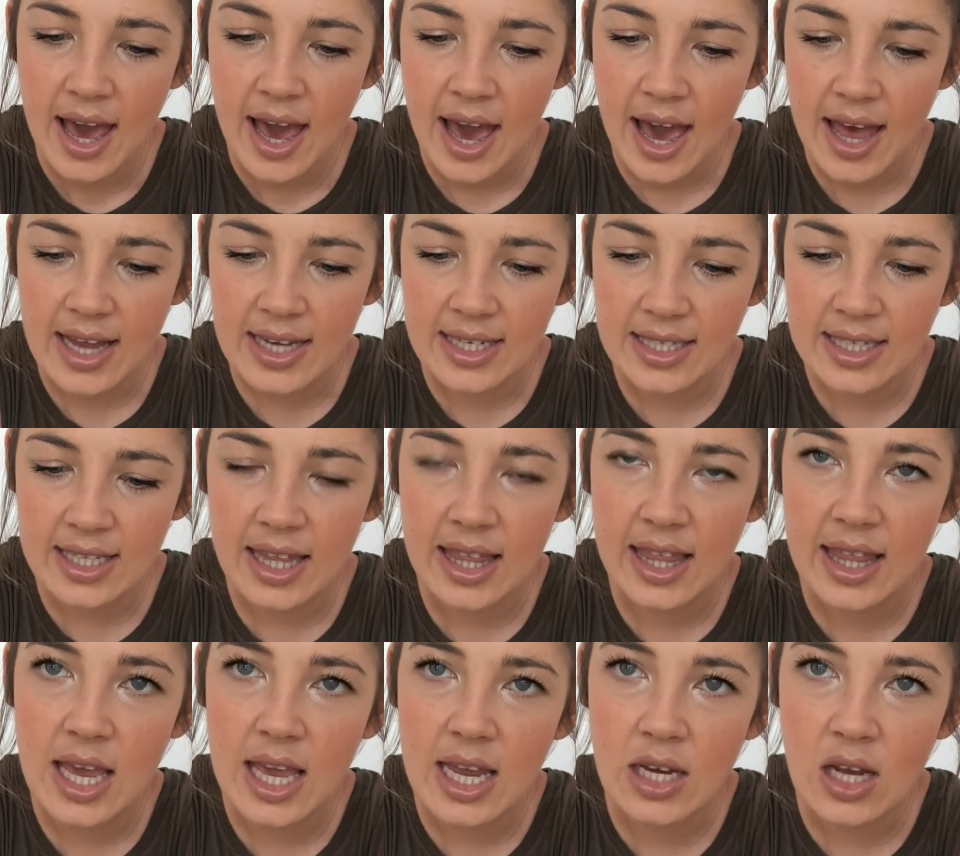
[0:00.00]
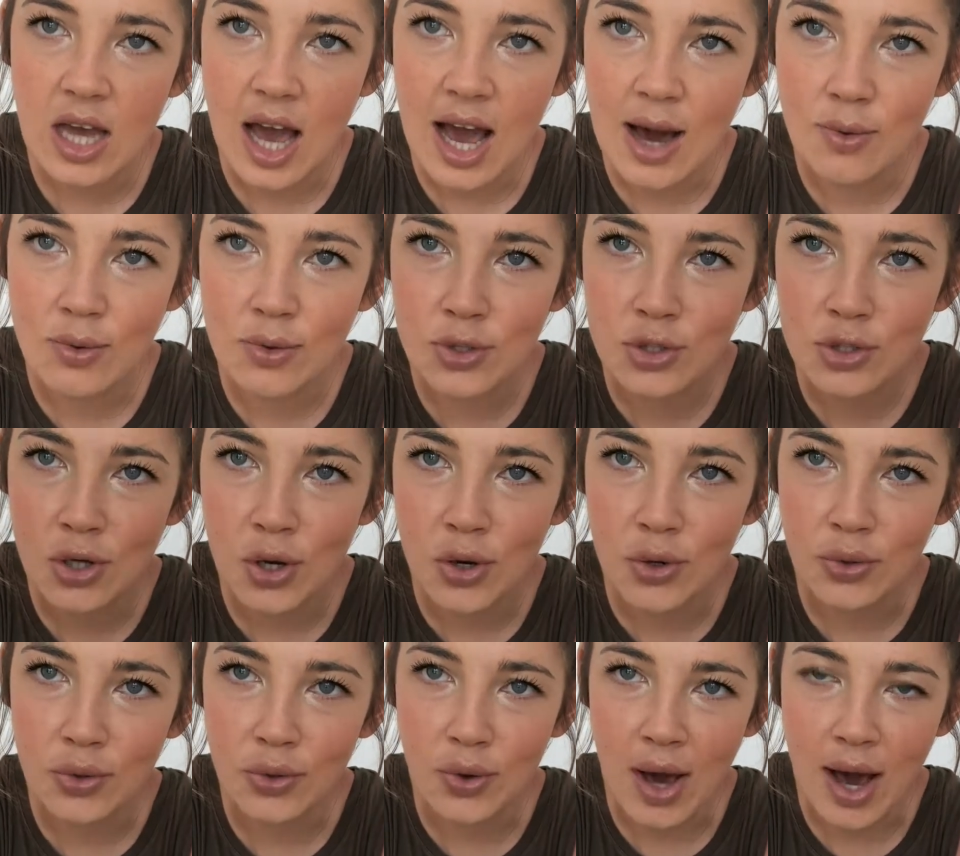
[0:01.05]
and then I will show
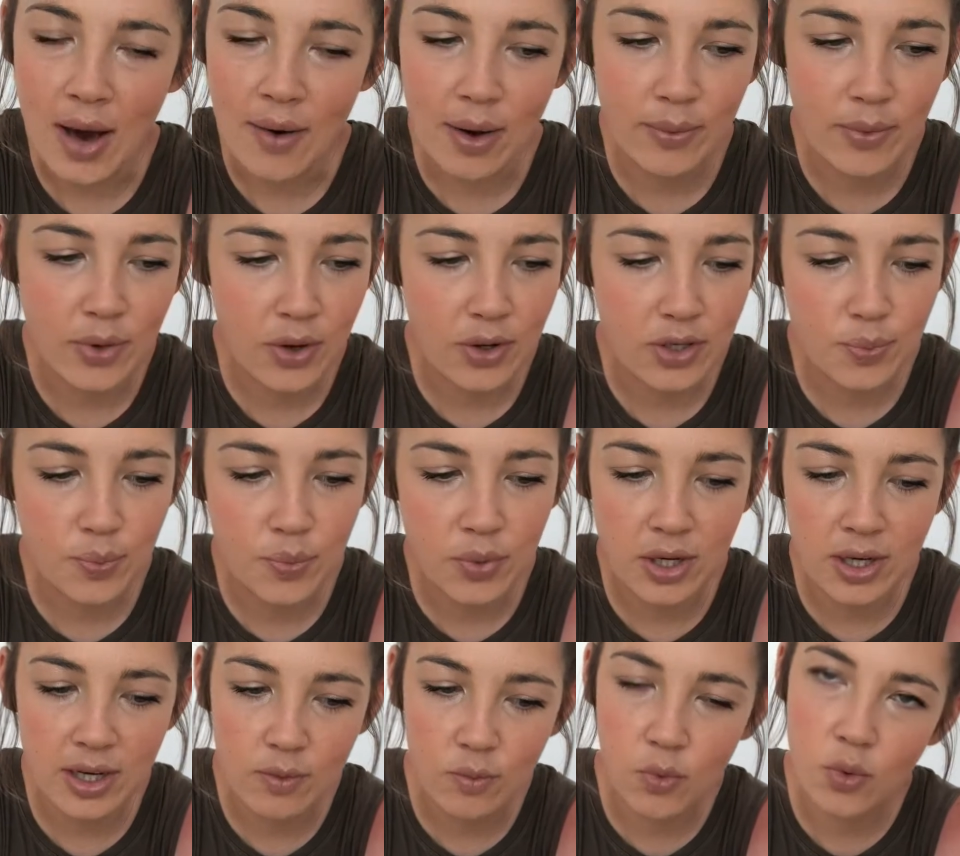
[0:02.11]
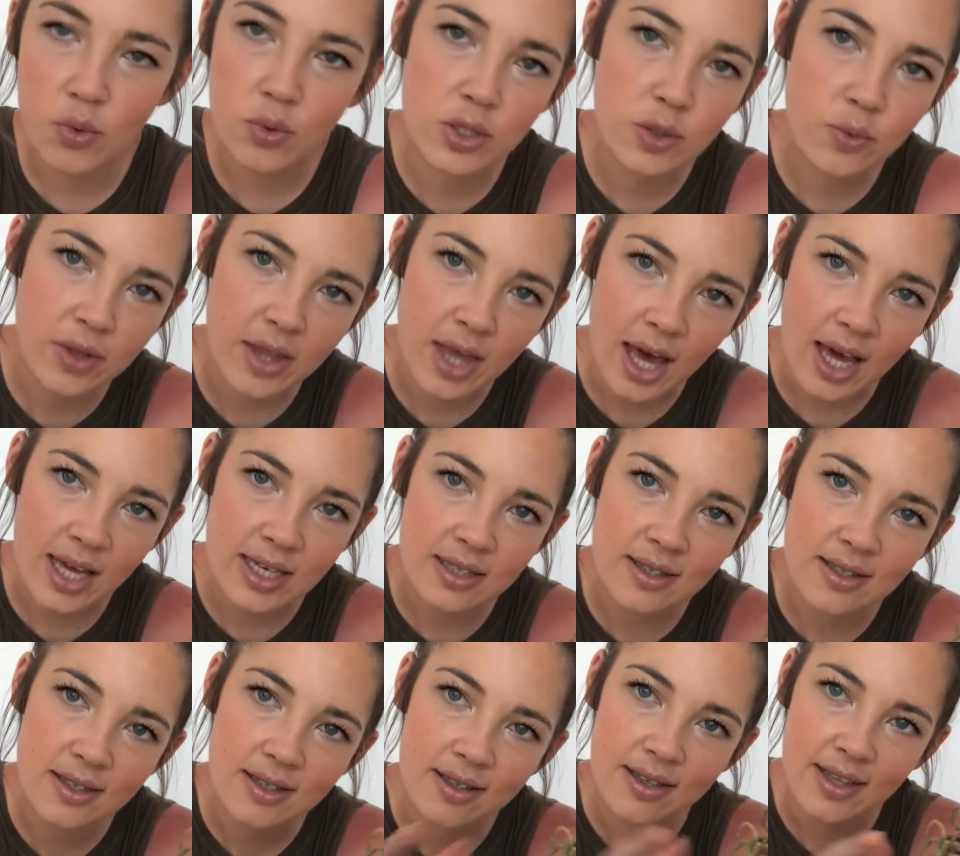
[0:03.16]
you how I'm going to put it in water without
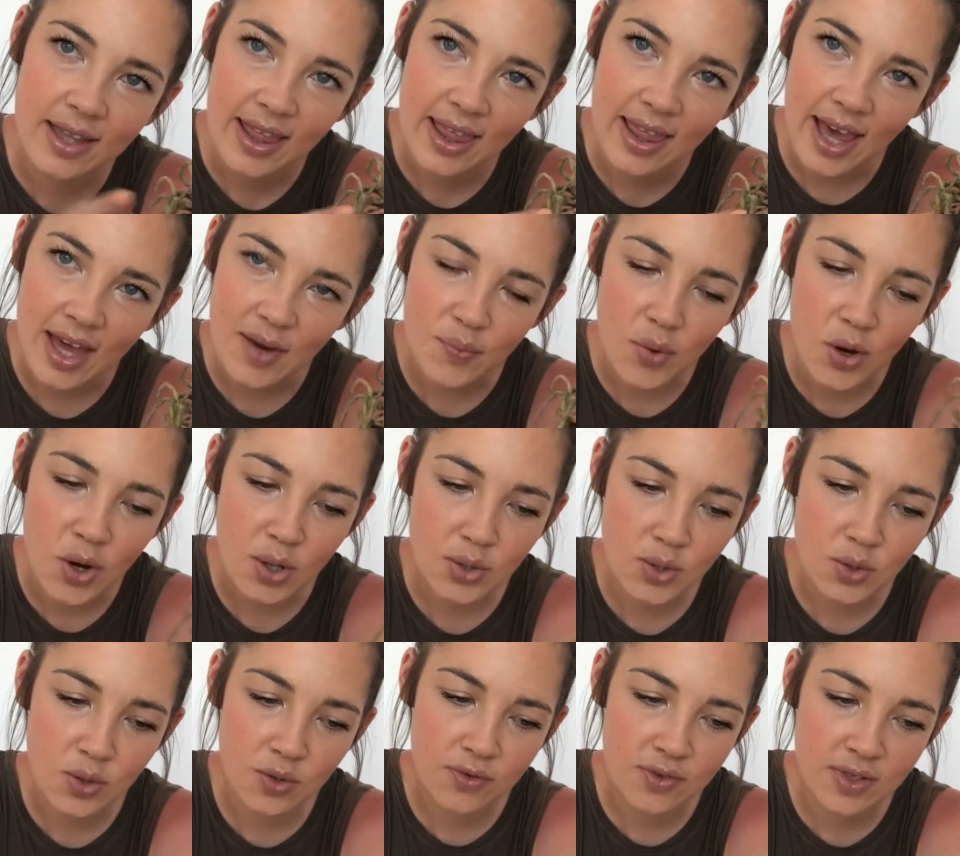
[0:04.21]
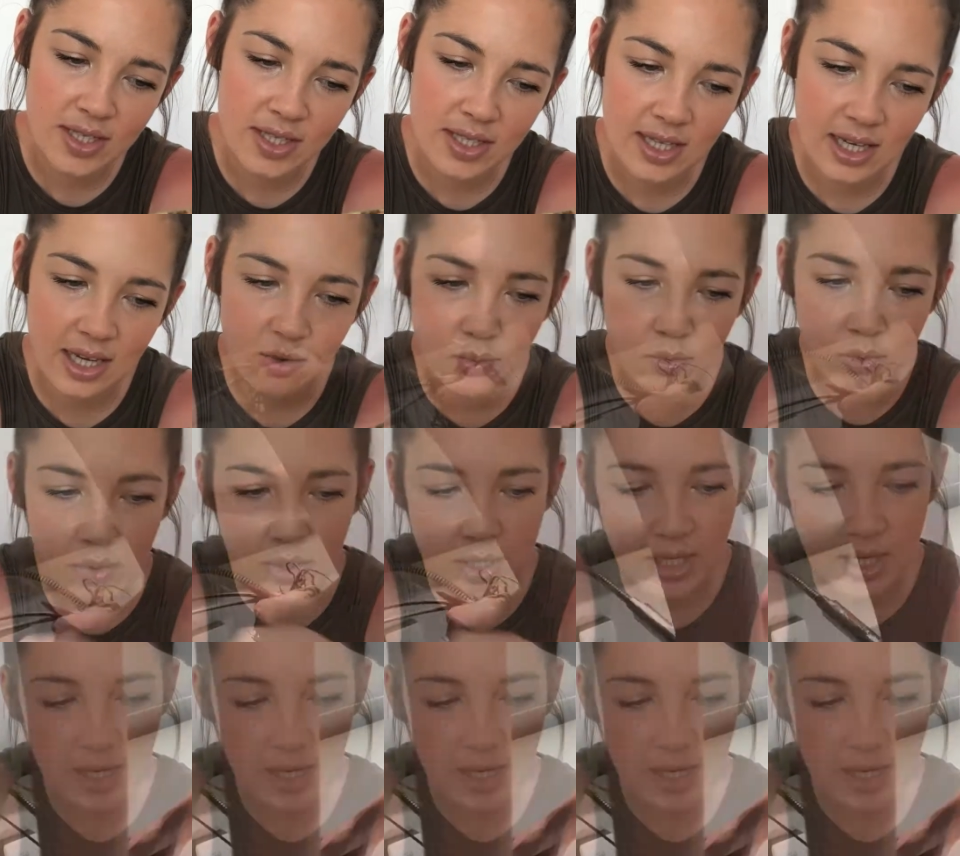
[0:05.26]
that part sort of sitting in water.